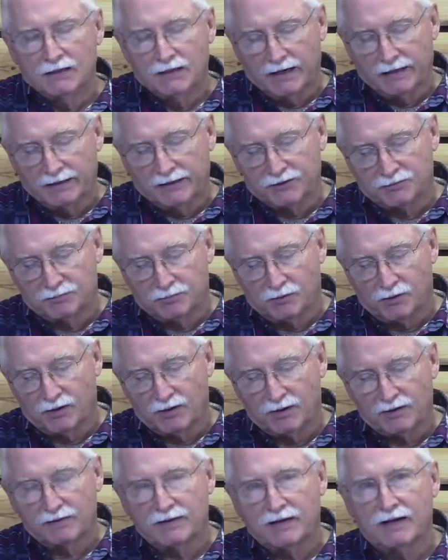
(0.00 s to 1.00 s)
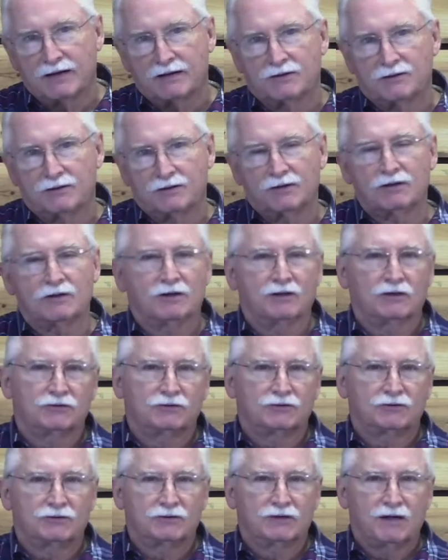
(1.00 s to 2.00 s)
And as part of that
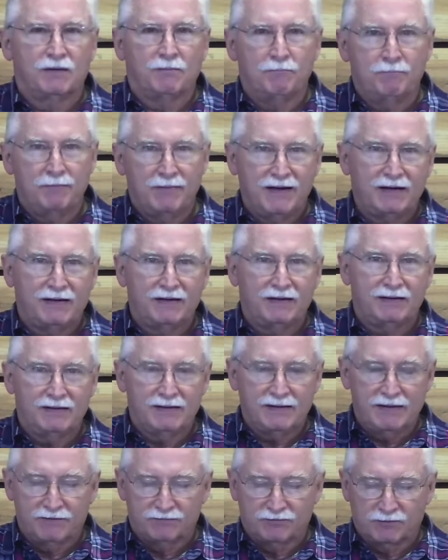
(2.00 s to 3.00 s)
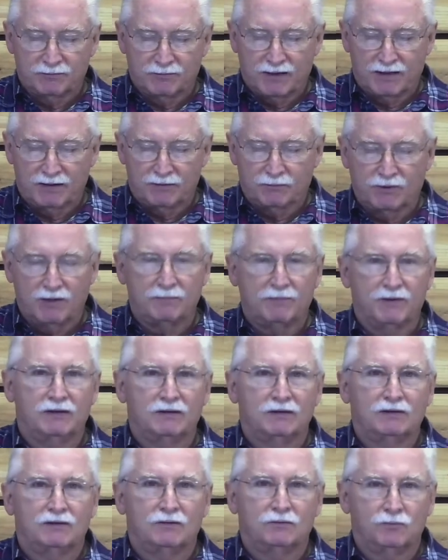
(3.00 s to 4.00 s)
curse, many Ephraimite
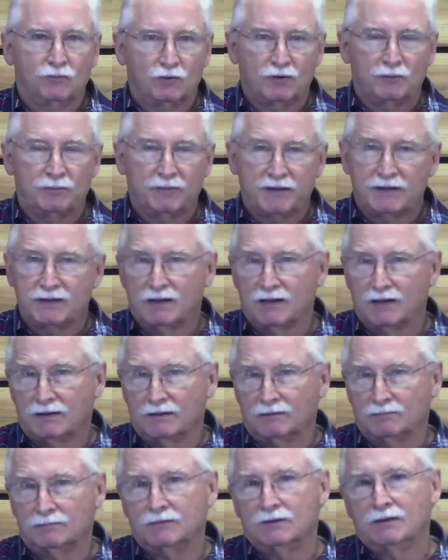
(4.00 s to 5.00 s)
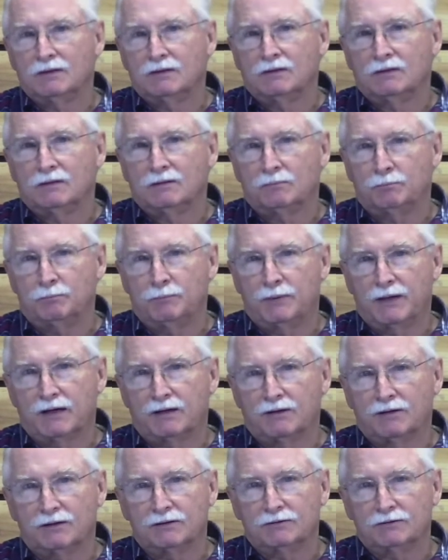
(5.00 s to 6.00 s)
women would become barren.